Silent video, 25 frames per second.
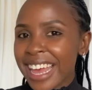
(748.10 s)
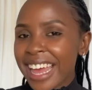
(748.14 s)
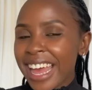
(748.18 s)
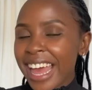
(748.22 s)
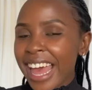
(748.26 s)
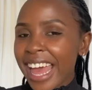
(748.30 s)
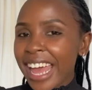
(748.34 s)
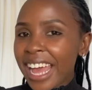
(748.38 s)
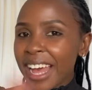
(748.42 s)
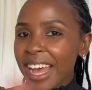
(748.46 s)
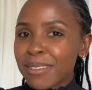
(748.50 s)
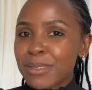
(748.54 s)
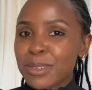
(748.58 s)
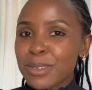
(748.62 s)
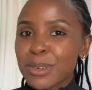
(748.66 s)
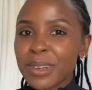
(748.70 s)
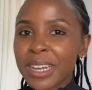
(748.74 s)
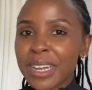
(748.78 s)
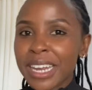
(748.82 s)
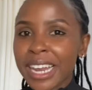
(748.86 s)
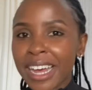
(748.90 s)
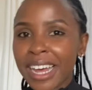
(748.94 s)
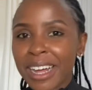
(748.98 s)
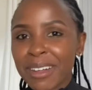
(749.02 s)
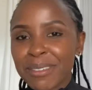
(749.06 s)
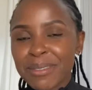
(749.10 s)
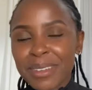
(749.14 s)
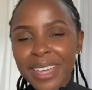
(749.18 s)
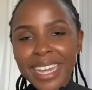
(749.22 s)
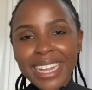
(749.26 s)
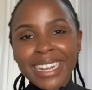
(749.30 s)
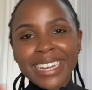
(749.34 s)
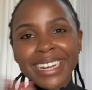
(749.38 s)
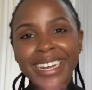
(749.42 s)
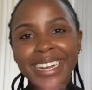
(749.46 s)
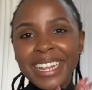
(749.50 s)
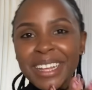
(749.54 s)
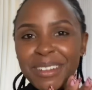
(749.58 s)
I have to love
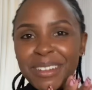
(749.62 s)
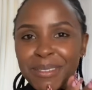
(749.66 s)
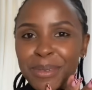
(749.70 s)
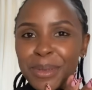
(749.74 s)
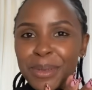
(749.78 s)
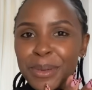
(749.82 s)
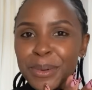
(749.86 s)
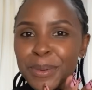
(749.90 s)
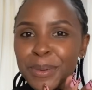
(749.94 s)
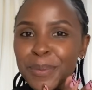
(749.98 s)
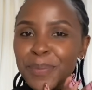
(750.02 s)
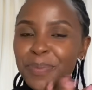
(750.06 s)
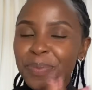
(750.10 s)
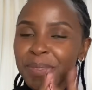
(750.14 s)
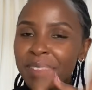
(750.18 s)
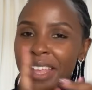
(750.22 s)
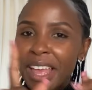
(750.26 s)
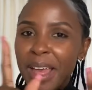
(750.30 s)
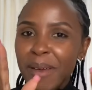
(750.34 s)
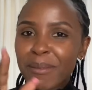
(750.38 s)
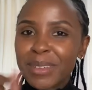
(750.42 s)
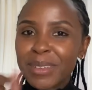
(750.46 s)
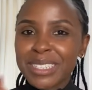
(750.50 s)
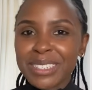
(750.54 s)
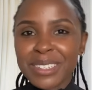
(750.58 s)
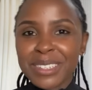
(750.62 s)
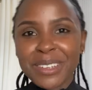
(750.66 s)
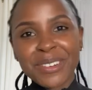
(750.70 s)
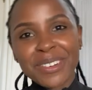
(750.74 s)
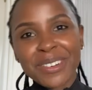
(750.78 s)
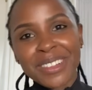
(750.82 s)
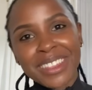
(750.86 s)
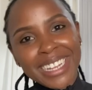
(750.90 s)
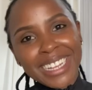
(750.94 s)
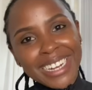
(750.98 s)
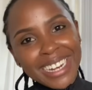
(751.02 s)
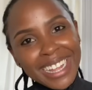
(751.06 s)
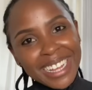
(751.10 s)
and leave you. I'ma see you
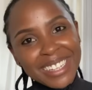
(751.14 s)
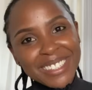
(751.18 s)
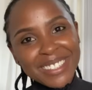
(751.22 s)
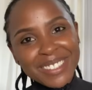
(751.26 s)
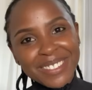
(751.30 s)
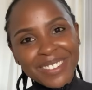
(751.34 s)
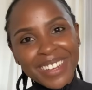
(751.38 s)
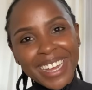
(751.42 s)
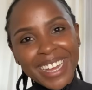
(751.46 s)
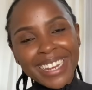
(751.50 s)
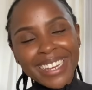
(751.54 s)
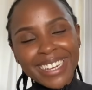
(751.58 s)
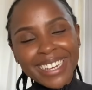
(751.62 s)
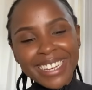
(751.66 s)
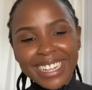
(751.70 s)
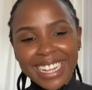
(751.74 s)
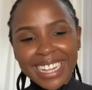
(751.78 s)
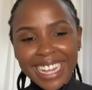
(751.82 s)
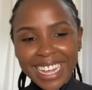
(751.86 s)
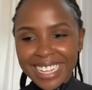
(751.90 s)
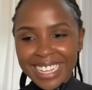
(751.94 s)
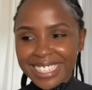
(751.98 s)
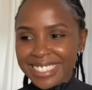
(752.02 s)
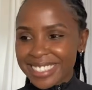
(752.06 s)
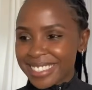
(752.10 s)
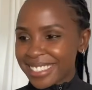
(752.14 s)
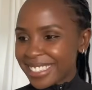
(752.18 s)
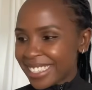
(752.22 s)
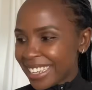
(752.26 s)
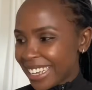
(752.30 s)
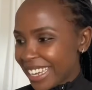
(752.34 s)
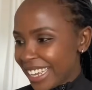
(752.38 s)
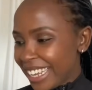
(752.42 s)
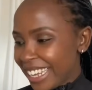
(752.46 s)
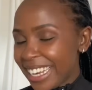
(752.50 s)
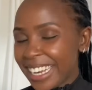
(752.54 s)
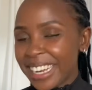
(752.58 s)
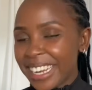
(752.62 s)
on the next one, guys.
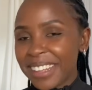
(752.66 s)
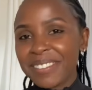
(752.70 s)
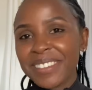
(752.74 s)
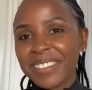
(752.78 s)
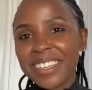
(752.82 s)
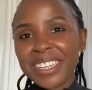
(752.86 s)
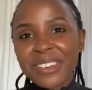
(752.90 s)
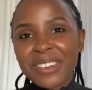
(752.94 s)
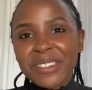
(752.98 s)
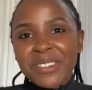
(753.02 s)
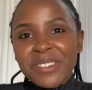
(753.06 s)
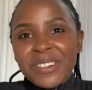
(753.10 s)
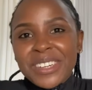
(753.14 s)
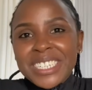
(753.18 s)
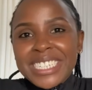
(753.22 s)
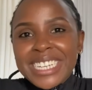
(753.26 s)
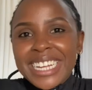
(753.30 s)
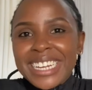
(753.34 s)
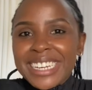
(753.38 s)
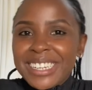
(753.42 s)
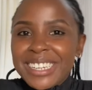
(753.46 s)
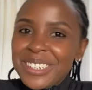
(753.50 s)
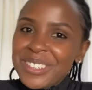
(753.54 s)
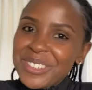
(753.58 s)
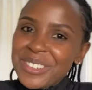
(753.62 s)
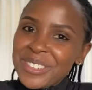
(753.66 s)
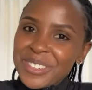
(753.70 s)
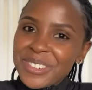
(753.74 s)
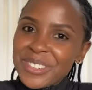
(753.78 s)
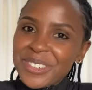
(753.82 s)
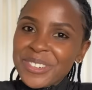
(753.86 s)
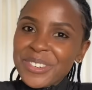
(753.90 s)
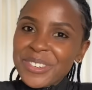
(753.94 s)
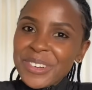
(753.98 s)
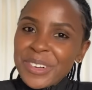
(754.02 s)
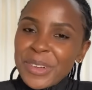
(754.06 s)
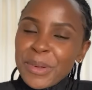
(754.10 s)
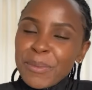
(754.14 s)
Let me do what I need to
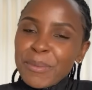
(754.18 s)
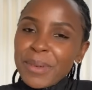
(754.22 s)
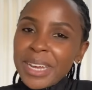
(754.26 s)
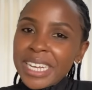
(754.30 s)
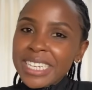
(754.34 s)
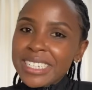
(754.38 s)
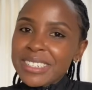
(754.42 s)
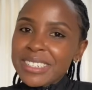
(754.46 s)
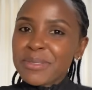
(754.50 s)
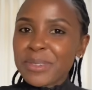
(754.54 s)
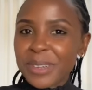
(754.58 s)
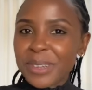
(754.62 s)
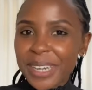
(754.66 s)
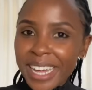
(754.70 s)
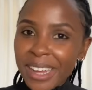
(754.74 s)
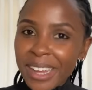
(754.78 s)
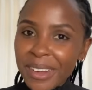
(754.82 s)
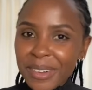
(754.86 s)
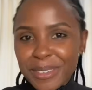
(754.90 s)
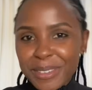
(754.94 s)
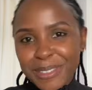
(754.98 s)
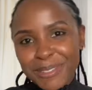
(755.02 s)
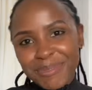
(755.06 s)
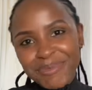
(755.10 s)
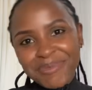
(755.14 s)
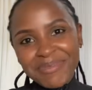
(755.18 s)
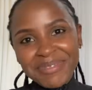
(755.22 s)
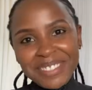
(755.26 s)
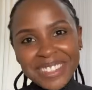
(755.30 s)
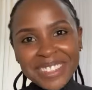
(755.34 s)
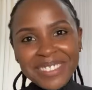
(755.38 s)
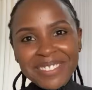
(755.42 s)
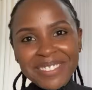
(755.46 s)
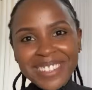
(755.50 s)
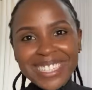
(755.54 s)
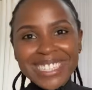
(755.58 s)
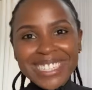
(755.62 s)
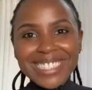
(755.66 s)
do, but for now,
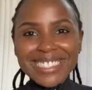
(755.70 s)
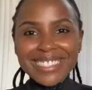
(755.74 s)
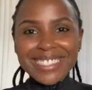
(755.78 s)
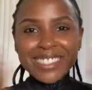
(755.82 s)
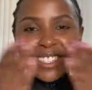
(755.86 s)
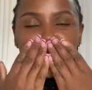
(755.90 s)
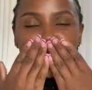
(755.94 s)
peace.